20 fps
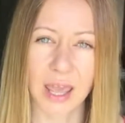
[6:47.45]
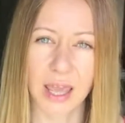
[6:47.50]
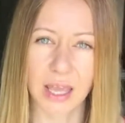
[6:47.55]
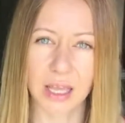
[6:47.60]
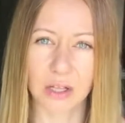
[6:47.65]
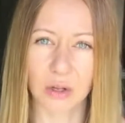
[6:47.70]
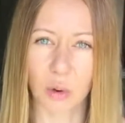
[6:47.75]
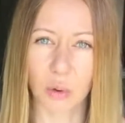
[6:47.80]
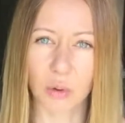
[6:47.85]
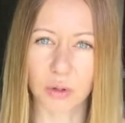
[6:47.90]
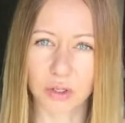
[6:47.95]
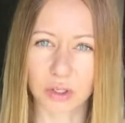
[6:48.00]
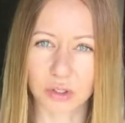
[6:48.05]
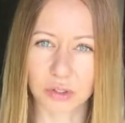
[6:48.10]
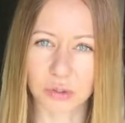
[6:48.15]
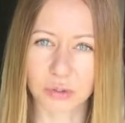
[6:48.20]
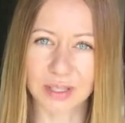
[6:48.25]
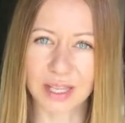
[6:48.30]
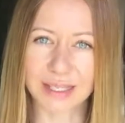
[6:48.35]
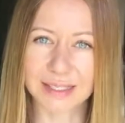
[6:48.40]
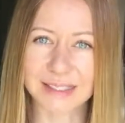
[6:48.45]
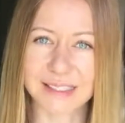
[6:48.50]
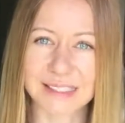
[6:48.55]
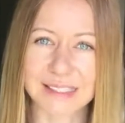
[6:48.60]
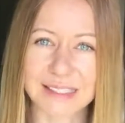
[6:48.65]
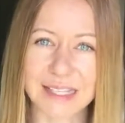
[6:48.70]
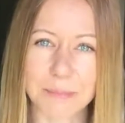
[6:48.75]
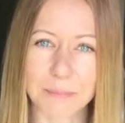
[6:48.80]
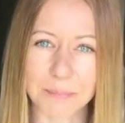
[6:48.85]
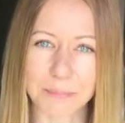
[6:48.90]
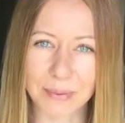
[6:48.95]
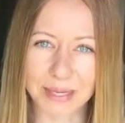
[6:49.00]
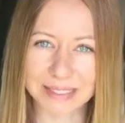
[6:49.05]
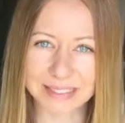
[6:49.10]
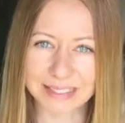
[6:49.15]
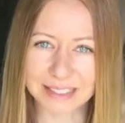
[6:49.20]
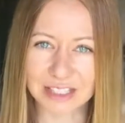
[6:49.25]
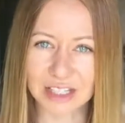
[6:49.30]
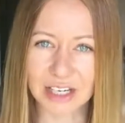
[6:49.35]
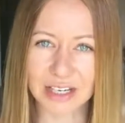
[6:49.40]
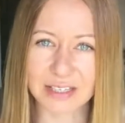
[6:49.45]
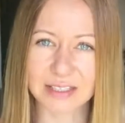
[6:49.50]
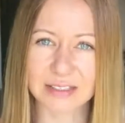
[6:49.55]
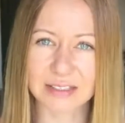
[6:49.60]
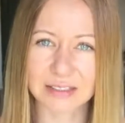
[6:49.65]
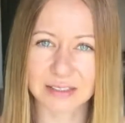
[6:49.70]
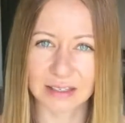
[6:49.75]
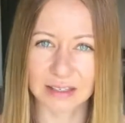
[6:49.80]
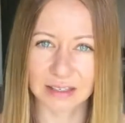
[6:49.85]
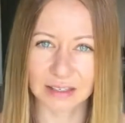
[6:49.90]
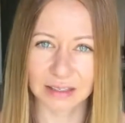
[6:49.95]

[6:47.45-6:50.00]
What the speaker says: in order to then slip messages